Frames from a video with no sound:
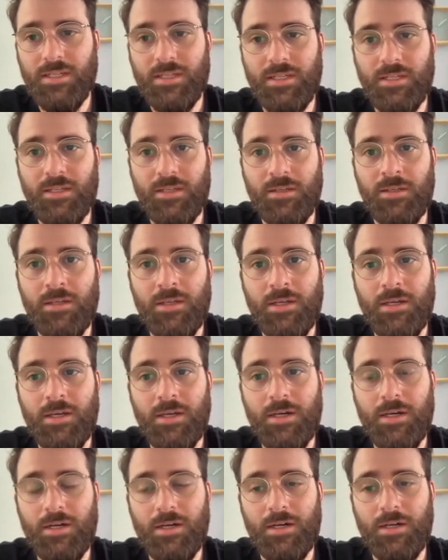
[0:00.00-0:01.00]
say,
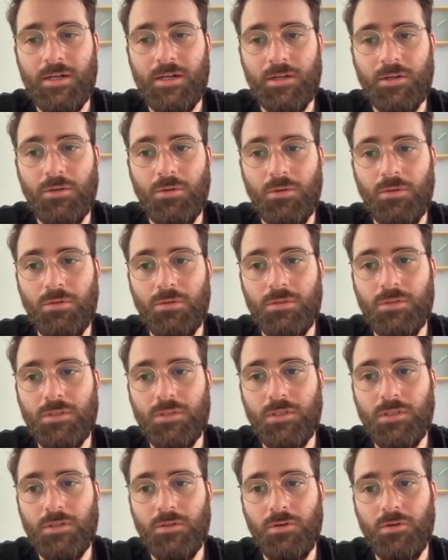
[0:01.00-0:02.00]
called
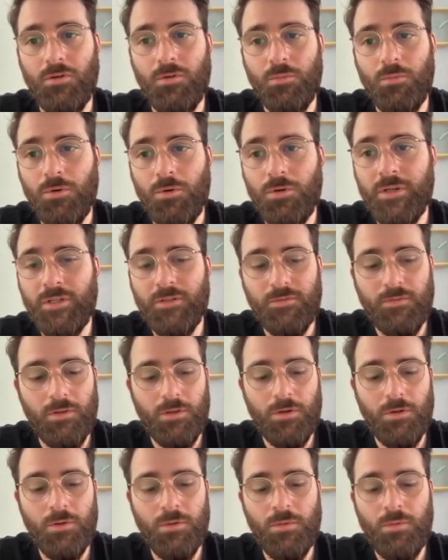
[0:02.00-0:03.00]
onboarding
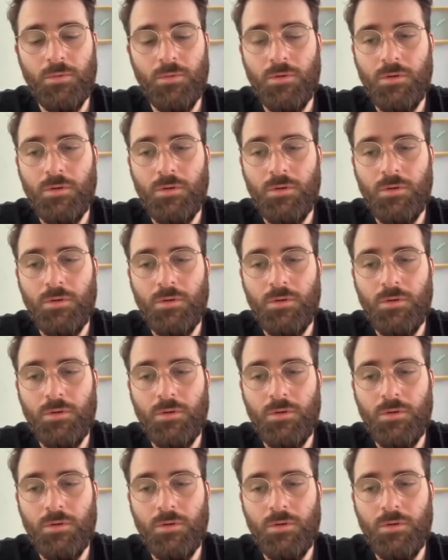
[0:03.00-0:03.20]
flow